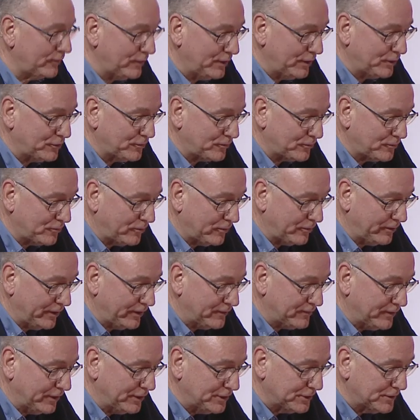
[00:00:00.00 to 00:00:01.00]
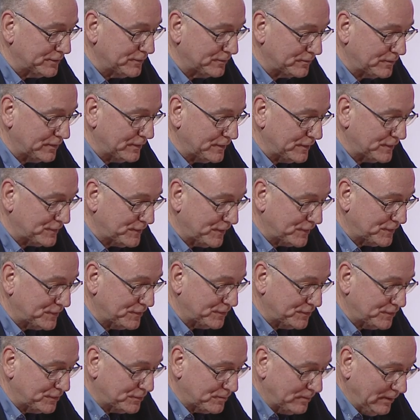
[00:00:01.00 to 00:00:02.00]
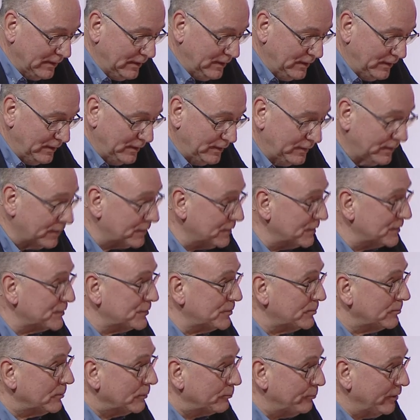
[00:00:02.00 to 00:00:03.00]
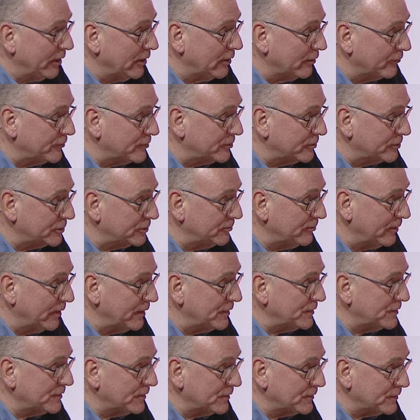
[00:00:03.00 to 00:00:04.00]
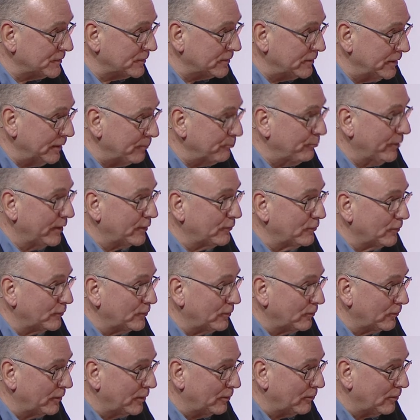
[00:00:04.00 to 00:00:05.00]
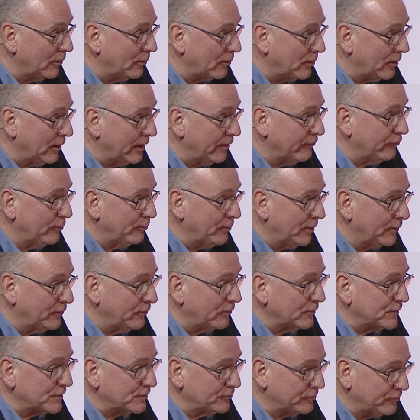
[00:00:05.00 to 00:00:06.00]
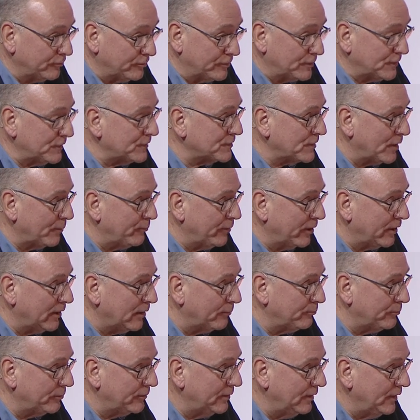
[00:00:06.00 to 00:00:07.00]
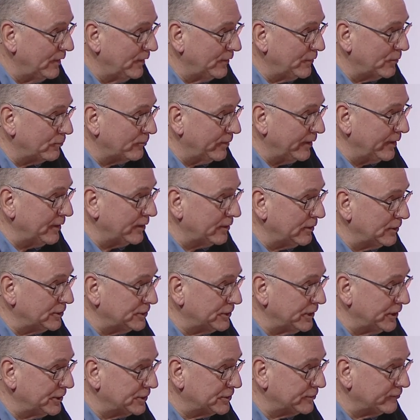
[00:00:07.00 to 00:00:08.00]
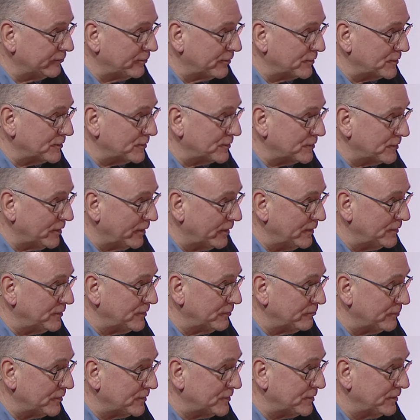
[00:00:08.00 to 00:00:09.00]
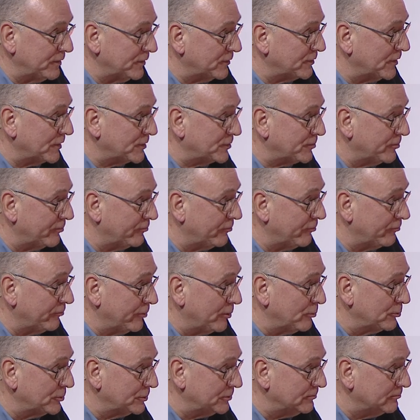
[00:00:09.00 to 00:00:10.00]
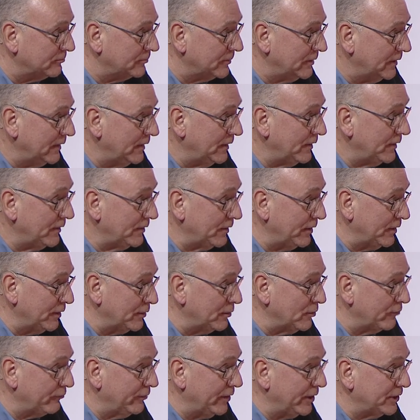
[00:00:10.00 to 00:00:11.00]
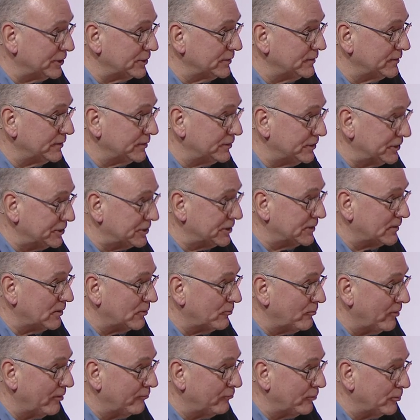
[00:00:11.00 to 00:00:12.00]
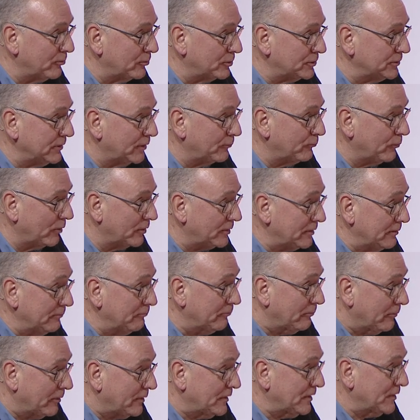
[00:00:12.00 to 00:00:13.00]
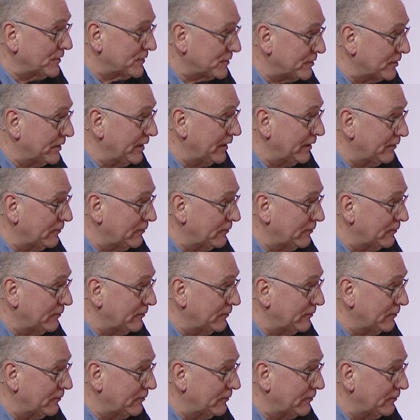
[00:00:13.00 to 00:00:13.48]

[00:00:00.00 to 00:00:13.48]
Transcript: that you draw the attention to the necessity that this pillar of social rights has an impact not only on local level but also what is coming up, the radical change of our society with the industrial revolution, the innovation, the digital revolution, and what is the need